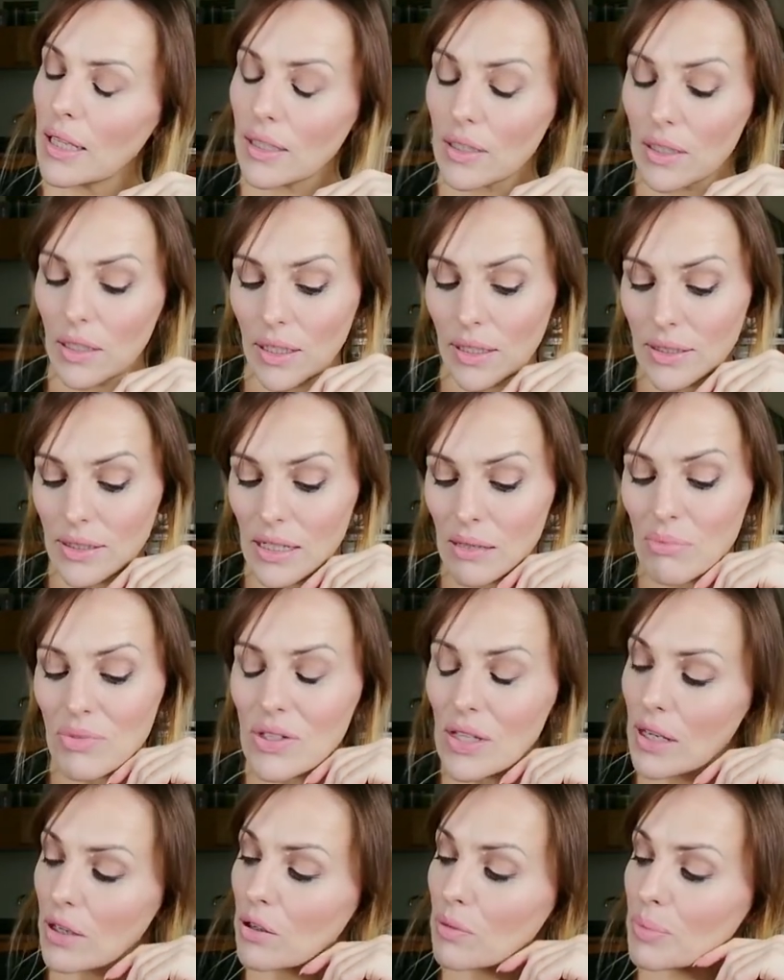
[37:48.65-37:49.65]
It seems
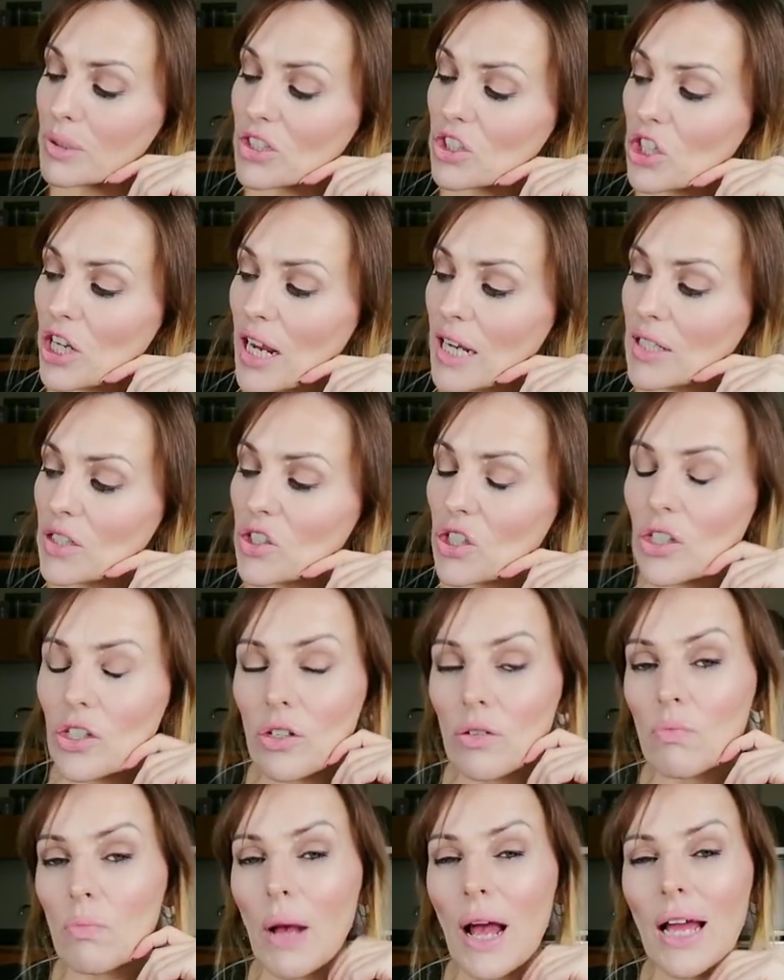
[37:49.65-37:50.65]
they could be changing
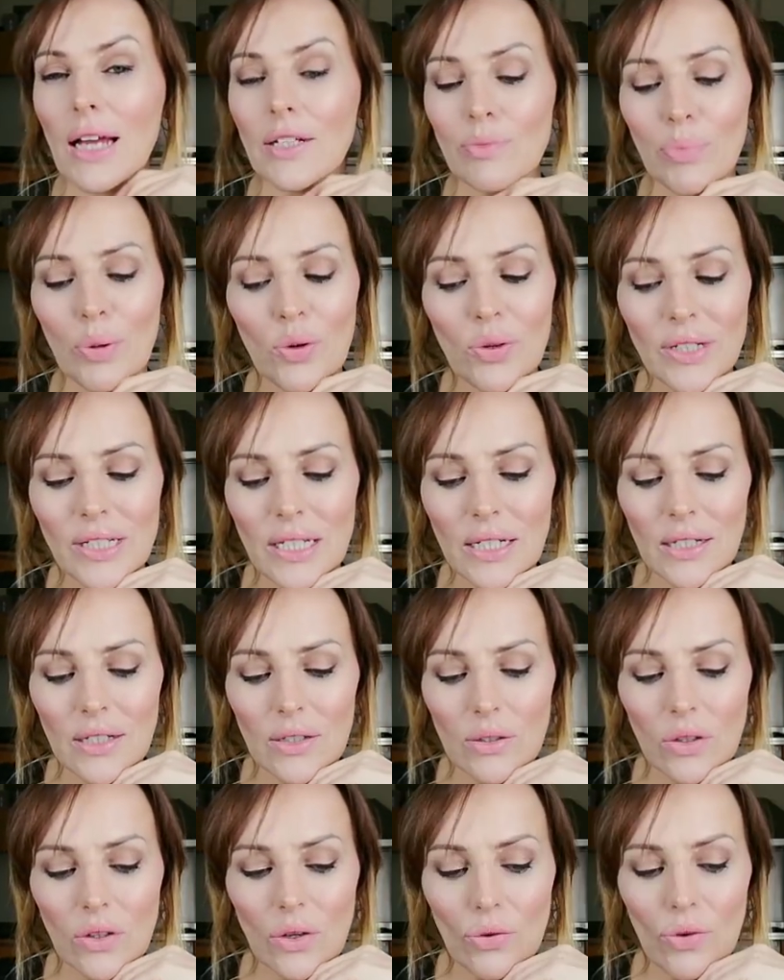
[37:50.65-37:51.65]
your mind, pointing
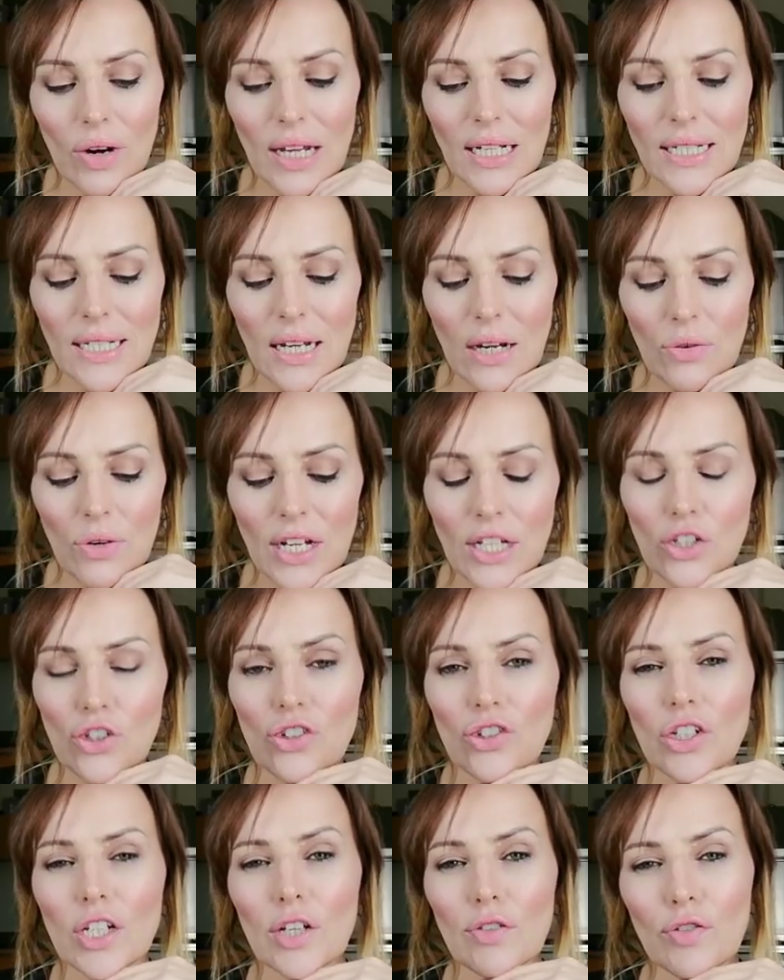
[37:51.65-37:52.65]
you in the right
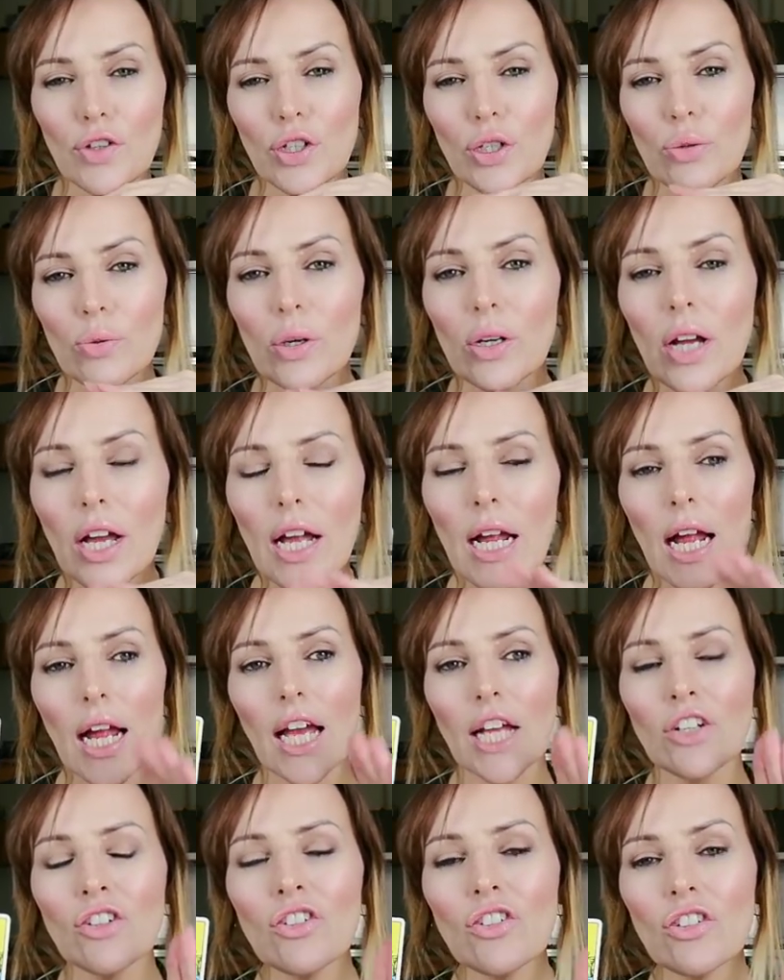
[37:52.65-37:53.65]
direction, giving you
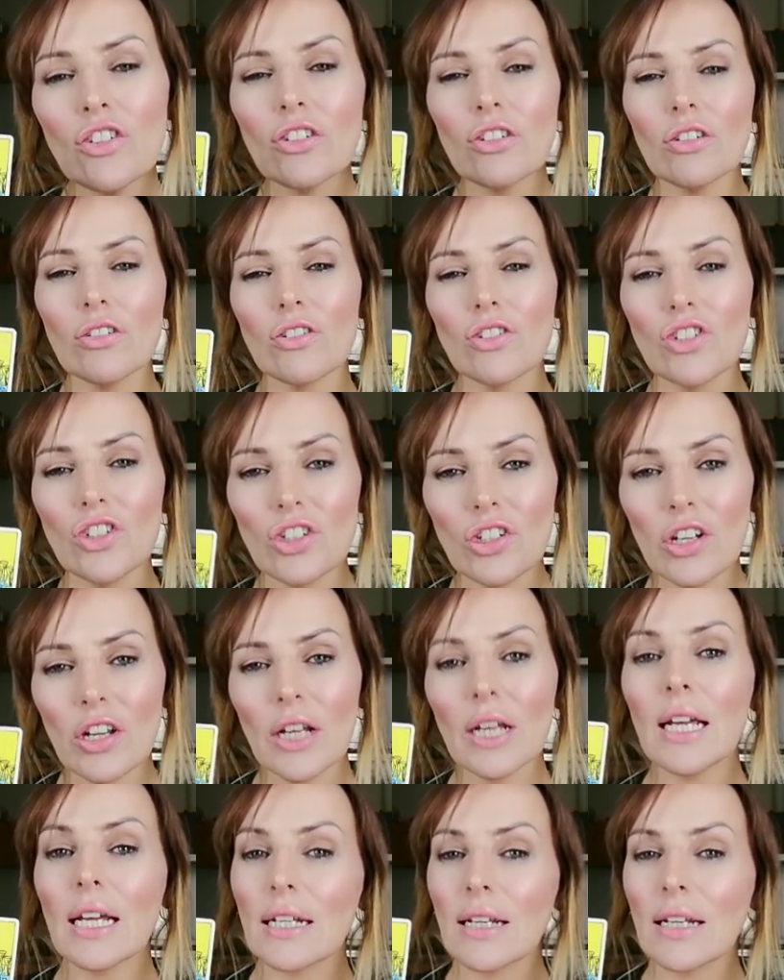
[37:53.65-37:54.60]
a nudge.